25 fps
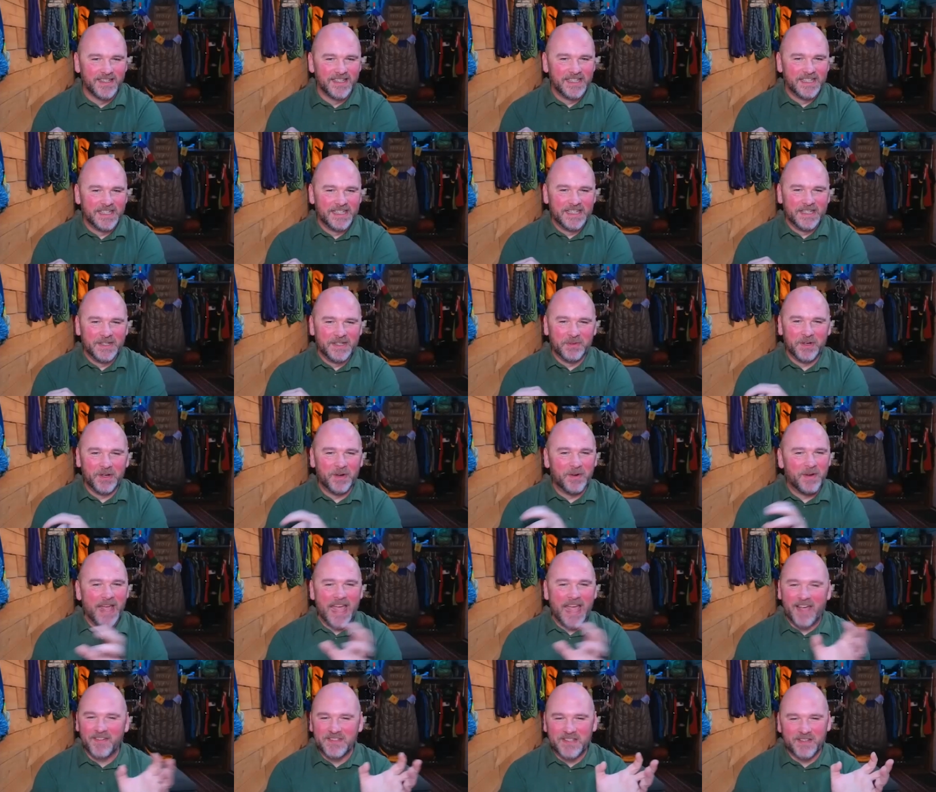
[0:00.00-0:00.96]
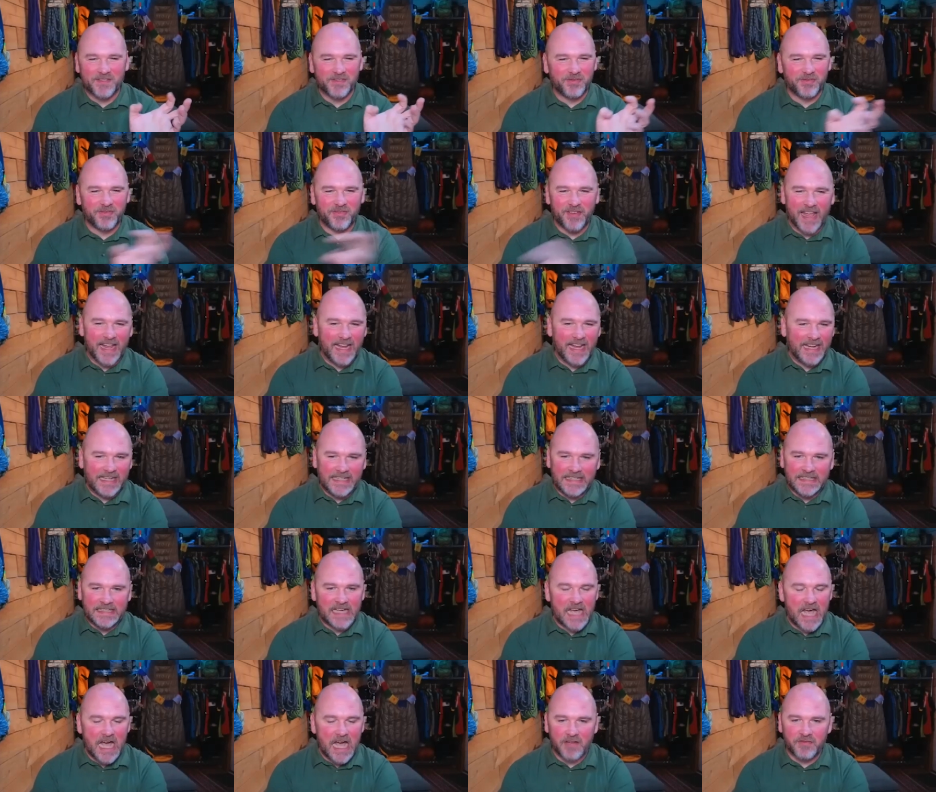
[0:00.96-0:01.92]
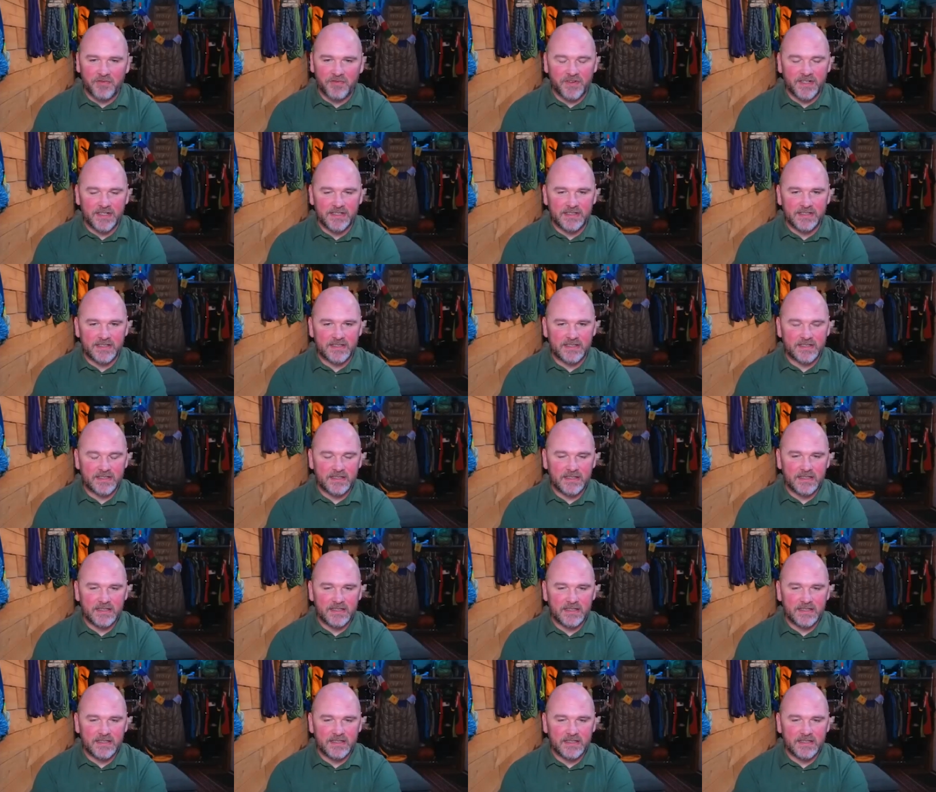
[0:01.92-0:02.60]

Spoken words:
We don't have to feign confidence.